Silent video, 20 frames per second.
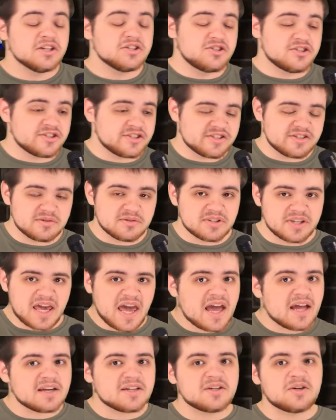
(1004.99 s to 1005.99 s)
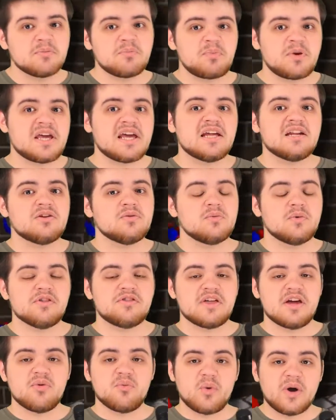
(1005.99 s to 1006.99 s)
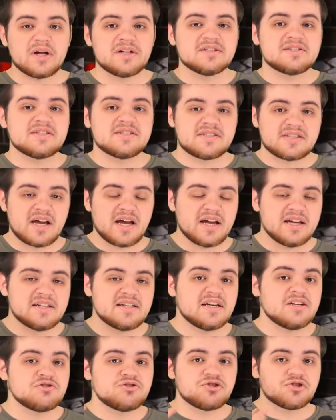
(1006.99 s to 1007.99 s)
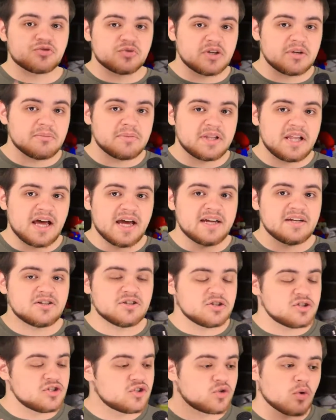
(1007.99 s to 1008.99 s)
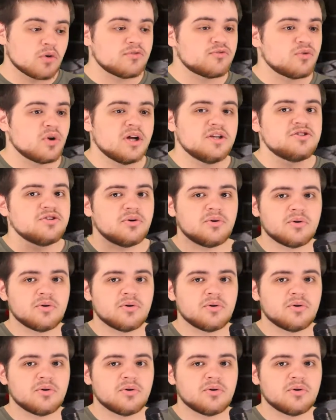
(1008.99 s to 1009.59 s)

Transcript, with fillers: just can't compete with a well designed and streamlined storefront